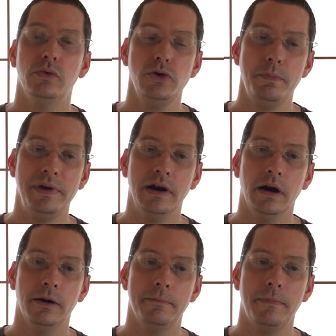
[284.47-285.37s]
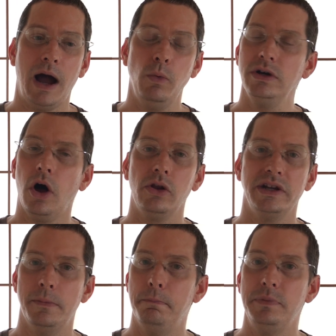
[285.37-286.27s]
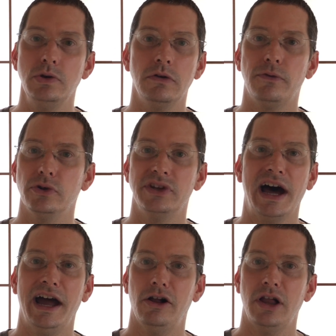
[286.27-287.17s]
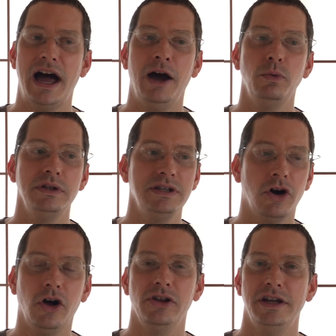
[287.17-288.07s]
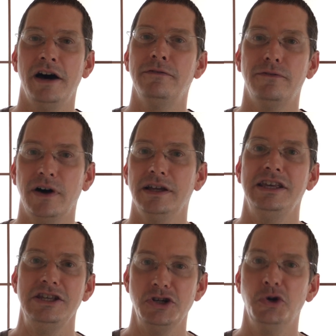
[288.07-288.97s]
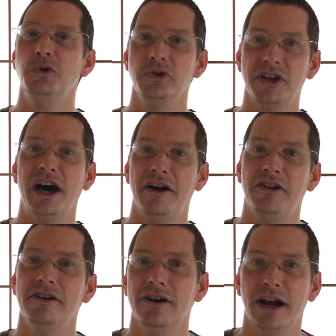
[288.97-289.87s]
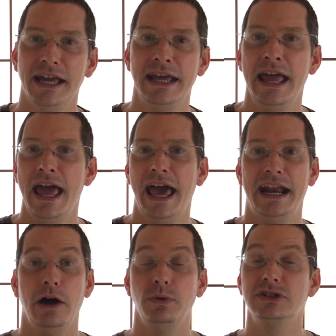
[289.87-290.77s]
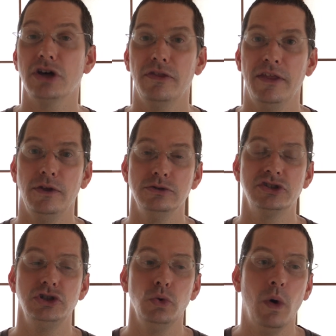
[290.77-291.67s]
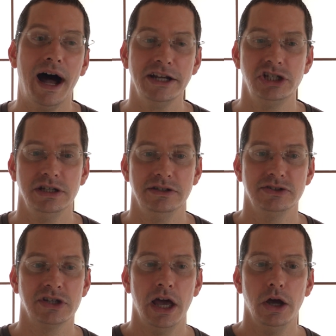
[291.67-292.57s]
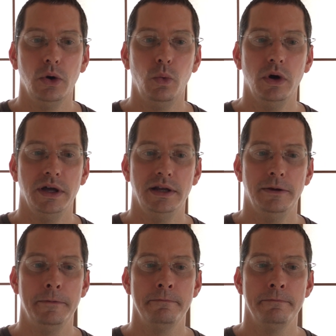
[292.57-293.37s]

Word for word: root beer, I wouldn't call it a beautiful dial. I would call it a funky, cool dial, all right? And I always thought that those two watches would